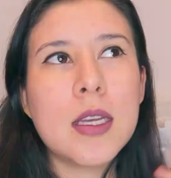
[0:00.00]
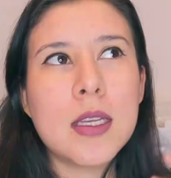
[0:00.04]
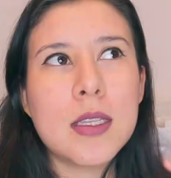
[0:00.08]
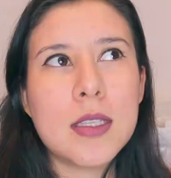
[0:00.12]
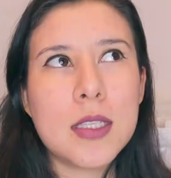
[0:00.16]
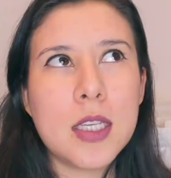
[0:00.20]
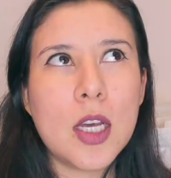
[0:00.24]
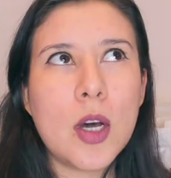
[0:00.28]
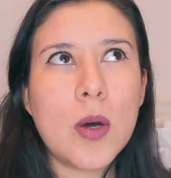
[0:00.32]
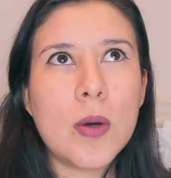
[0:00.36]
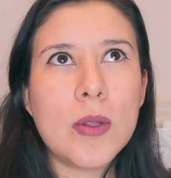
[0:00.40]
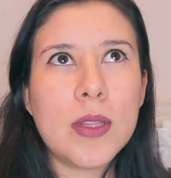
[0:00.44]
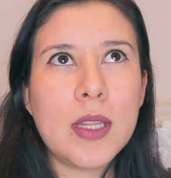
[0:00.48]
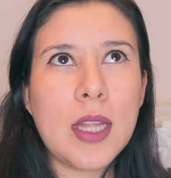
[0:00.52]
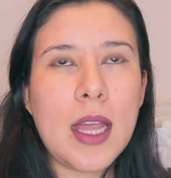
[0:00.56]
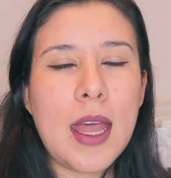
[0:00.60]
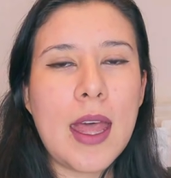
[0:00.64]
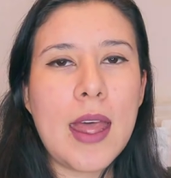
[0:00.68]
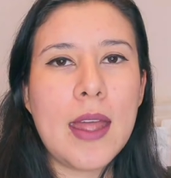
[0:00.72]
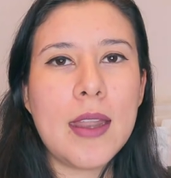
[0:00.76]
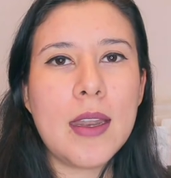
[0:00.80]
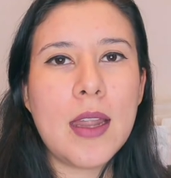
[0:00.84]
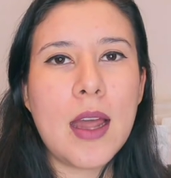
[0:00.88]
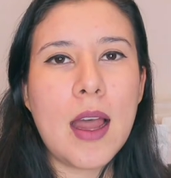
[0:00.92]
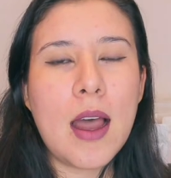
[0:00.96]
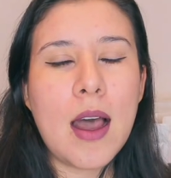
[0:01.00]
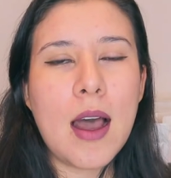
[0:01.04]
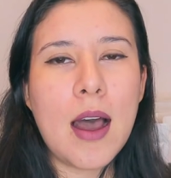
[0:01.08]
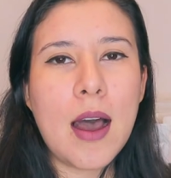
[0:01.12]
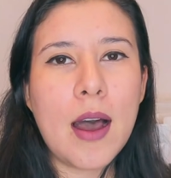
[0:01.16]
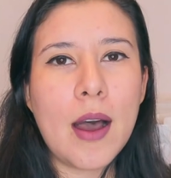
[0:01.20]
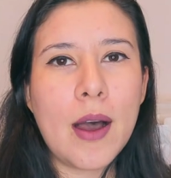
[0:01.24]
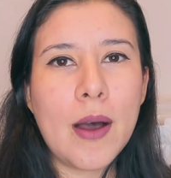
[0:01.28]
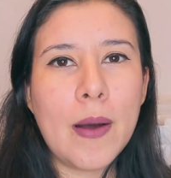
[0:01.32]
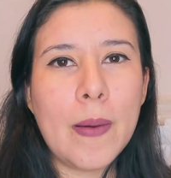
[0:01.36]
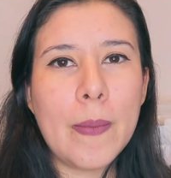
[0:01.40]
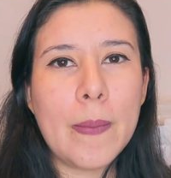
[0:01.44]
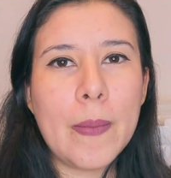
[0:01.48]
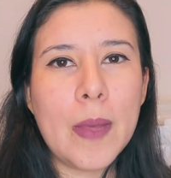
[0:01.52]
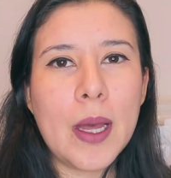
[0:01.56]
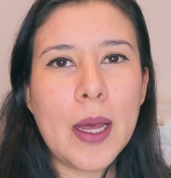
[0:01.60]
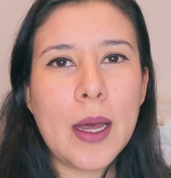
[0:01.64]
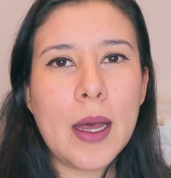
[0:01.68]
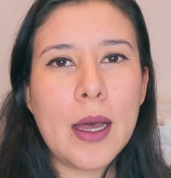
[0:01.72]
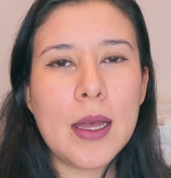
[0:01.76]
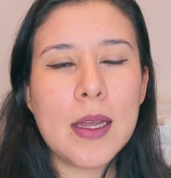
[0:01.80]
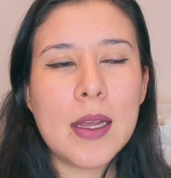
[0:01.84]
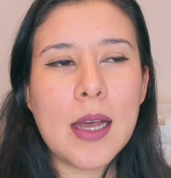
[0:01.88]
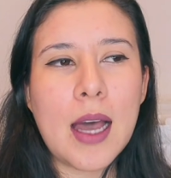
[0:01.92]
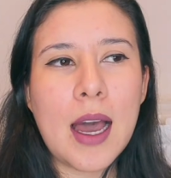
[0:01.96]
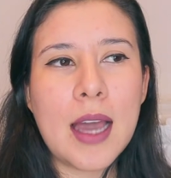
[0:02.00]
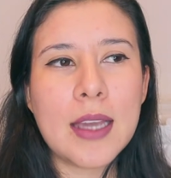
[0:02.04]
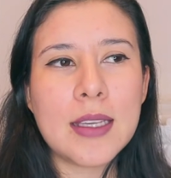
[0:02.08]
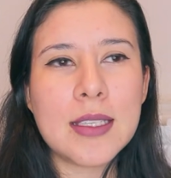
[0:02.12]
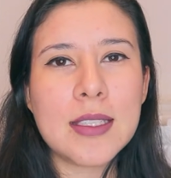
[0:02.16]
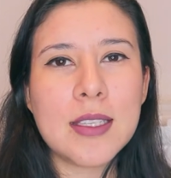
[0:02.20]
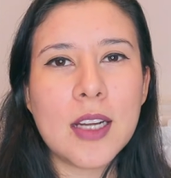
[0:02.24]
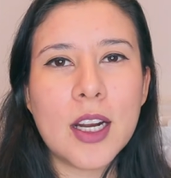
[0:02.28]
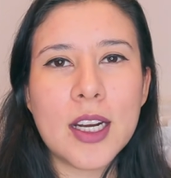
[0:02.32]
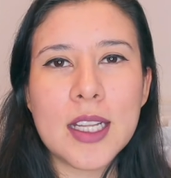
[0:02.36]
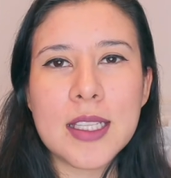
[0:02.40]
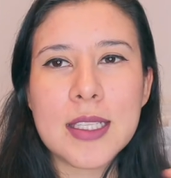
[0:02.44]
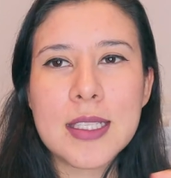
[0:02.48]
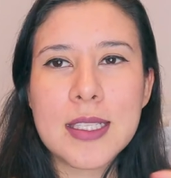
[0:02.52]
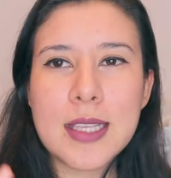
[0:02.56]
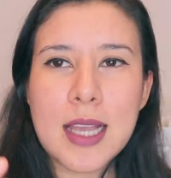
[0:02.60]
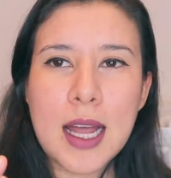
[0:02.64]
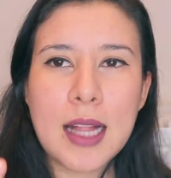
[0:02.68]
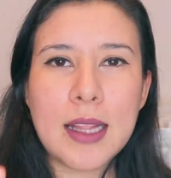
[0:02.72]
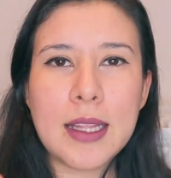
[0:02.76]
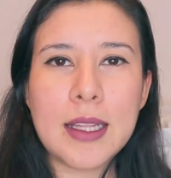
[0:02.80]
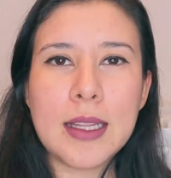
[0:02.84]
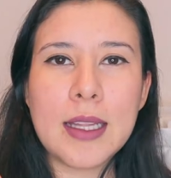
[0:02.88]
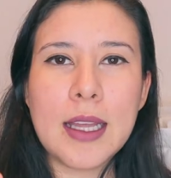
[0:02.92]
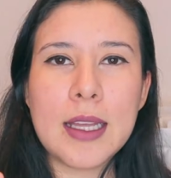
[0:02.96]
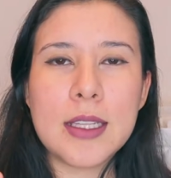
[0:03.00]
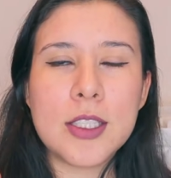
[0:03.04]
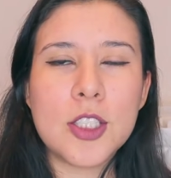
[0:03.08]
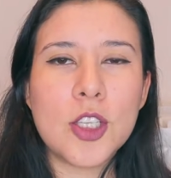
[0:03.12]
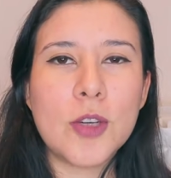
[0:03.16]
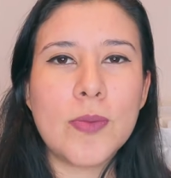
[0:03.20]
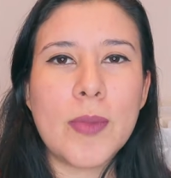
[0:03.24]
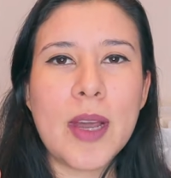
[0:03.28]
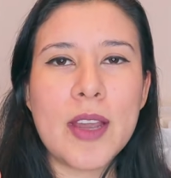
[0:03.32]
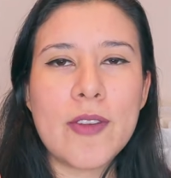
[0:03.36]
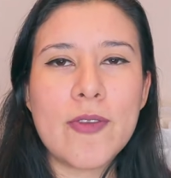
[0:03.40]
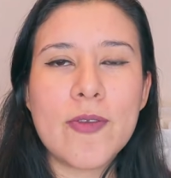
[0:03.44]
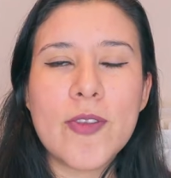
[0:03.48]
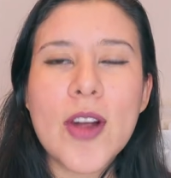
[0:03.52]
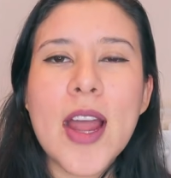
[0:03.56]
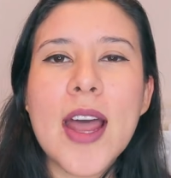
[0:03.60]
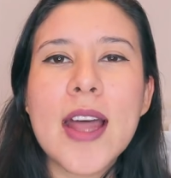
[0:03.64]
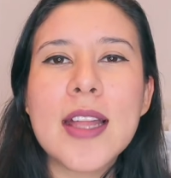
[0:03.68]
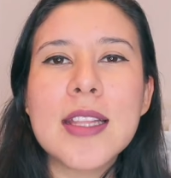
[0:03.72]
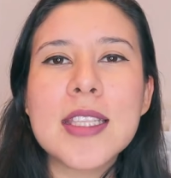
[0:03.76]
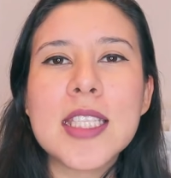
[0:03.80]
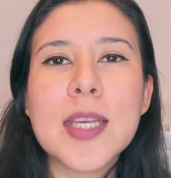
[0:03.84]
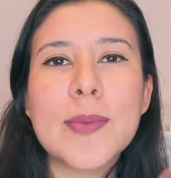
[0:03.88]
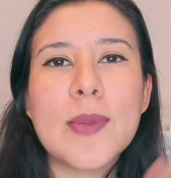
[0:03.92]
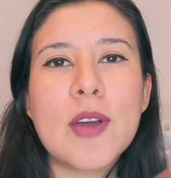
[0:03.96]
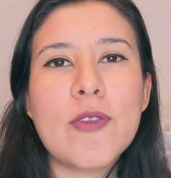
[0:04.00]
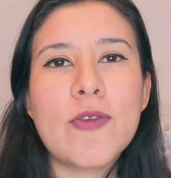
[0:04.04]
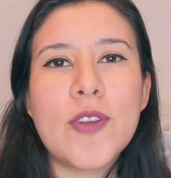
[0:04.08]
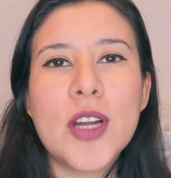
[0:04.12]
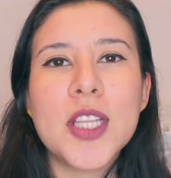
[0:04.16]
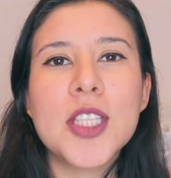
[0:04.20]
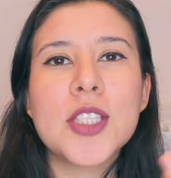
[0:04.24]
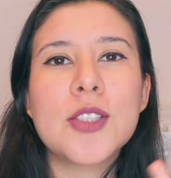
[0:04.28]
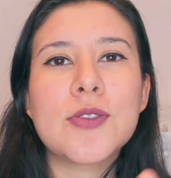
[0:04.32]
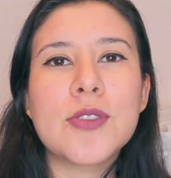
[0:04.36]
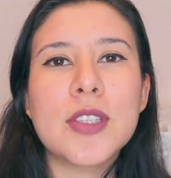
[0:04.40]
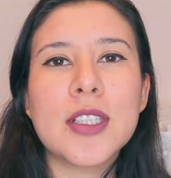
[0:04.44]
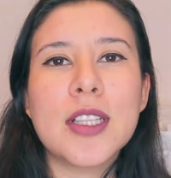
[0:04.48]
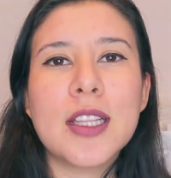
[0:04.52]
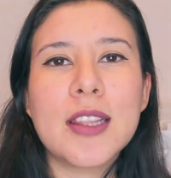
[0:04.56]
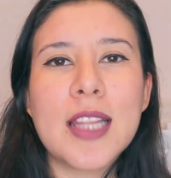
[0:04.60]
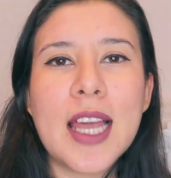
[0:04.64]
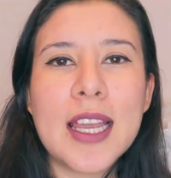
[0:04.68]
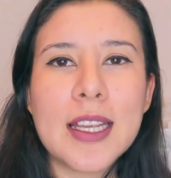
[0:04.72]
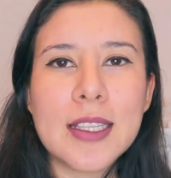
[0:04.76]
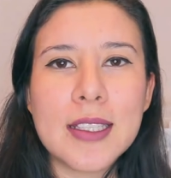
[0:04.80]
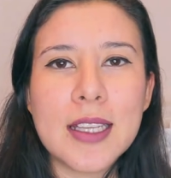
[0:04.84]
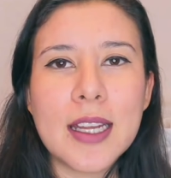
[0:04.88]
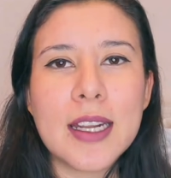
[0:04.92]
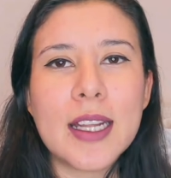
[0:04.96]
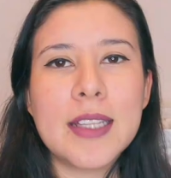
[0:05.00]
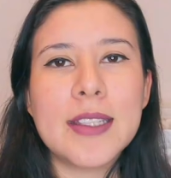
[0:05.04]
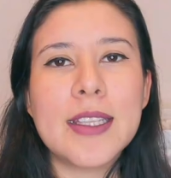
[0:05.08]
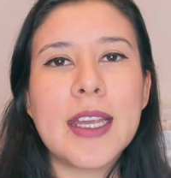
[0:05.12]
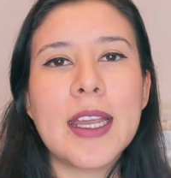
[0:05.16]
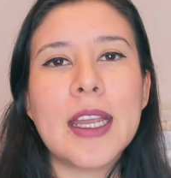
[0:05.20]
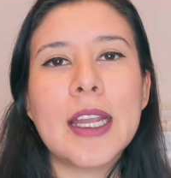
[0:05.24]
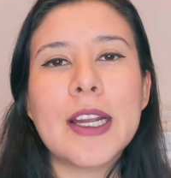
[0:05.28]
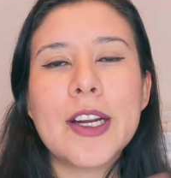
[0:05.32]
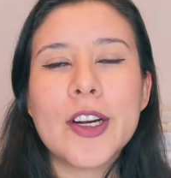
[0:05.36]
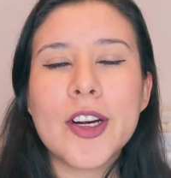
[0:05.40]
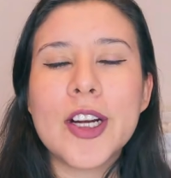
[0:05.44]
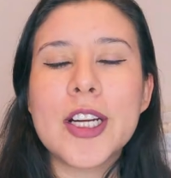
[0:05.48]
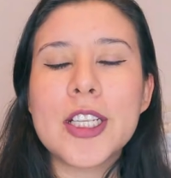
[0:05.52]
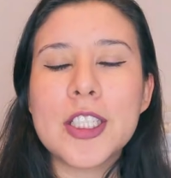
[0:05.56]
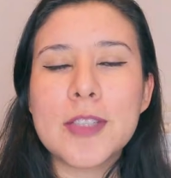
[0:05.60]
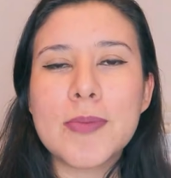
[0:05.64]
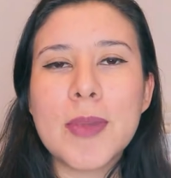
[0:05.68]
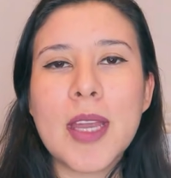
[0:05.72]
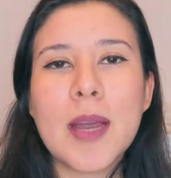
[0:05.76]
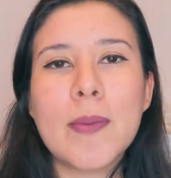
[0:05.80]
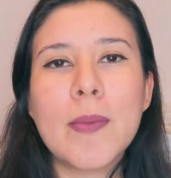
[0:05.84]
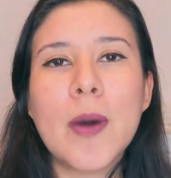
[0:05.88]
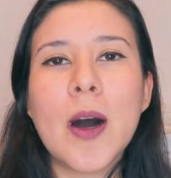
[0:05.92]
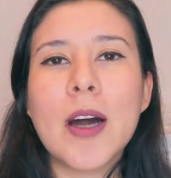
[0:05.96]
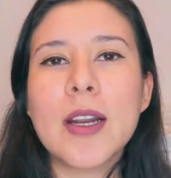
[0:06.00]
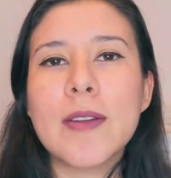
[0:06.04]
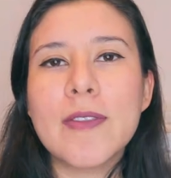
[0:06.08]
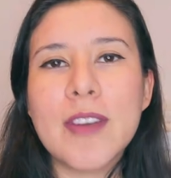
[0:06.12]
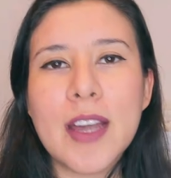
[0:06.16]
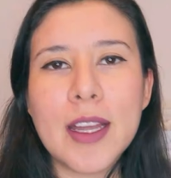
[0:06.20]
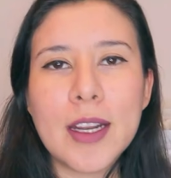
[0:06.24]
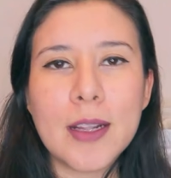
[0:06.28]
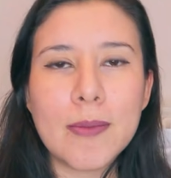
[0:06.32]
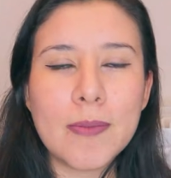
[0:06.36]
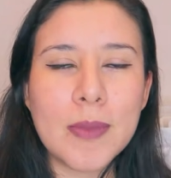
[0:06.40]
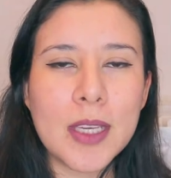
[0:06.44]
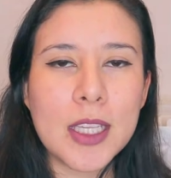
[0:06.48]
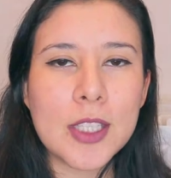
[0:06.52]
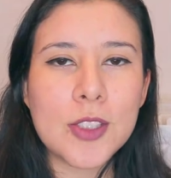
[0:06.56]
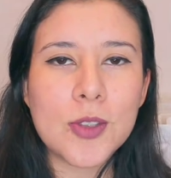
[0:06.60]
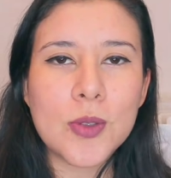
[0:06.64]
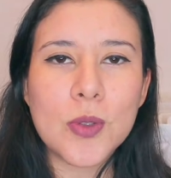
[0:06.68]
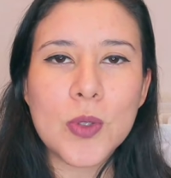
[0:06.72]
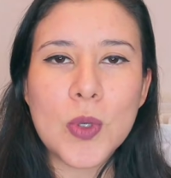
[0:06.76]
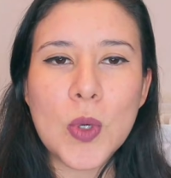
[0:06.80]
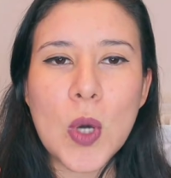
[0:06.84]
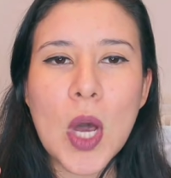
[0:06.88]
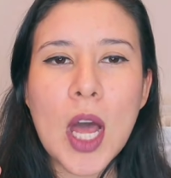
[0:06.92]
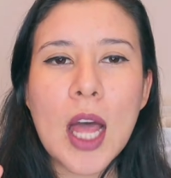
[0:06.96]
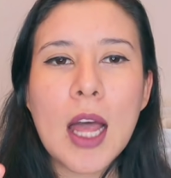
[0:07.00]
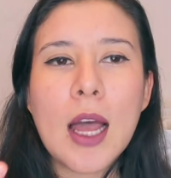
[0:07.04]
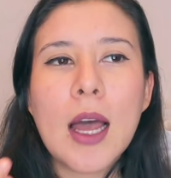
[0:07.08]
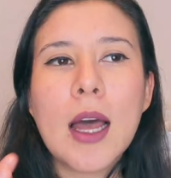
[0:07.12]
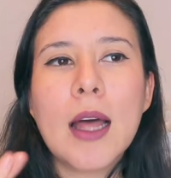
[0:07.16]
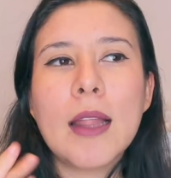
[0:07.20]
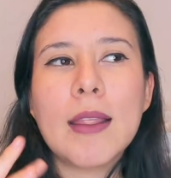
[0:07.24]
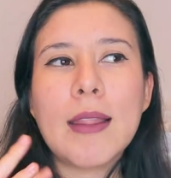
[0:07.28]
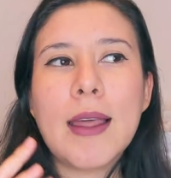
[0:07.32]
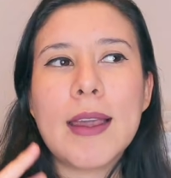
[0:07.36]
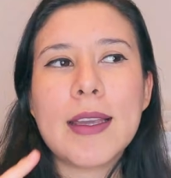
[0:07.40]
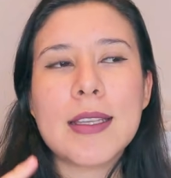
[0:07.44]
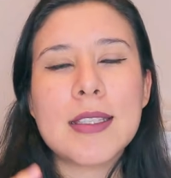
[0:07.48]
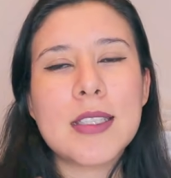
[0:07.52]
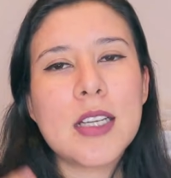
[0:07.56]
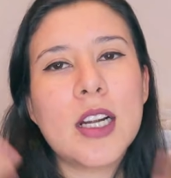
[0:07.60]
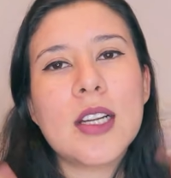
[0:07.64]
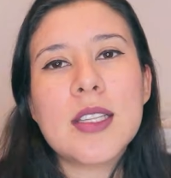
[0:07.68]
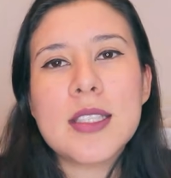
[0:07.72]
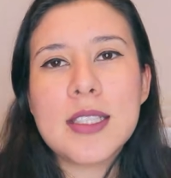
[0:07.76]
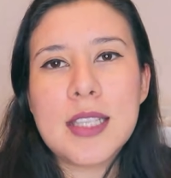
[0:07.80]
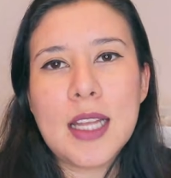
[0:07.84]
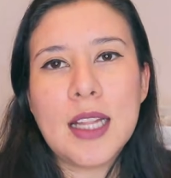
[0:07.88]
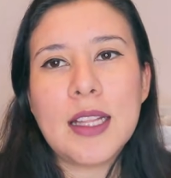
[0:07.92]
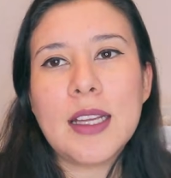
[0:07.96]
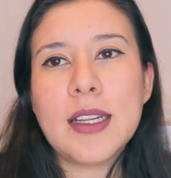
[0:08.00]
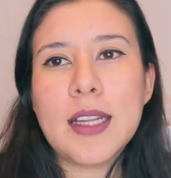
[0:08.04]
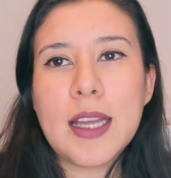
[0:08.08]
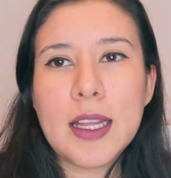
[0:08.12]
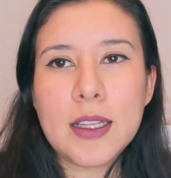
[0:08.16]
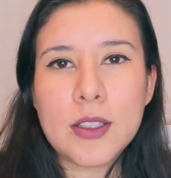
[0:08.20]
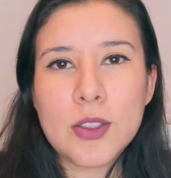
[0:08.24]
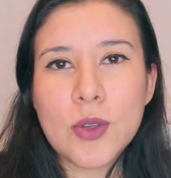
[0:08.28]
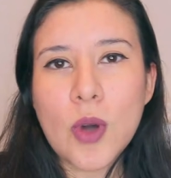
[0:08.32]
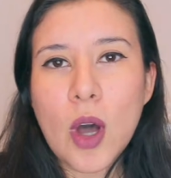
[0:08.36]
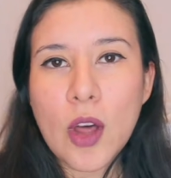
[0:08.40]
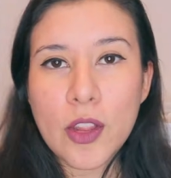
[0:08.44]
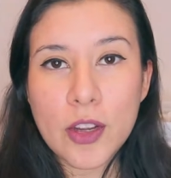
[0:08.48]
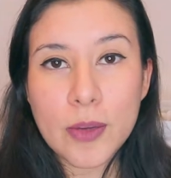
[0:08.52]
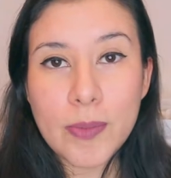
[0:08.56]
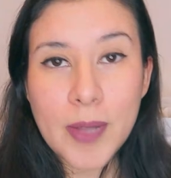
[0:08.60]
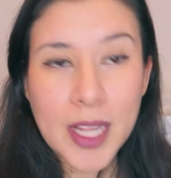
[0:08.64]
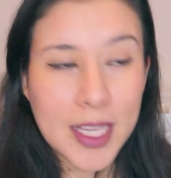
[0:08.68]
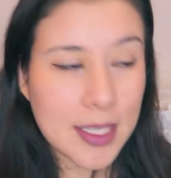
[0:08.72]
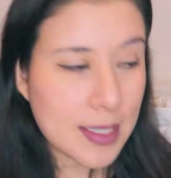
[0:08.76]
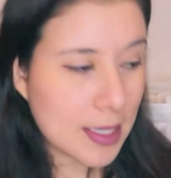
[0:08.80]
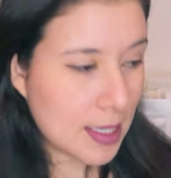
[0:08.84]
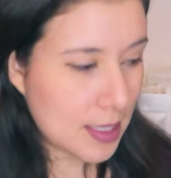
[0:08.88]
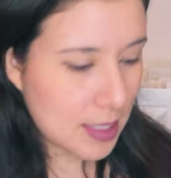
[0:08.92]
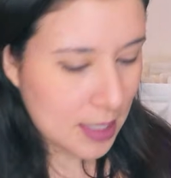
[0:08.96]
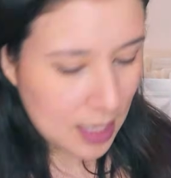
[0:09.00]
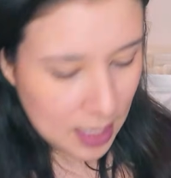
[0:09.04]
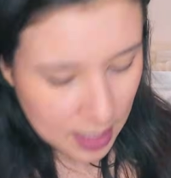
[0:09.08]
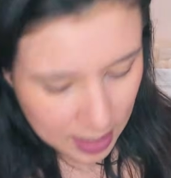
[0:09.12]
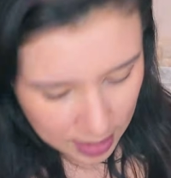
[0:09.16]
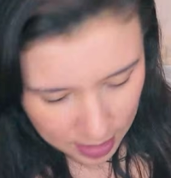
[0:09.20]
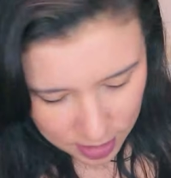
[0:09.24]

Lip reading: So then I started selling it to my friends, and my friends really liked it, and they encouraged me and motivated me to like start selling it to other places.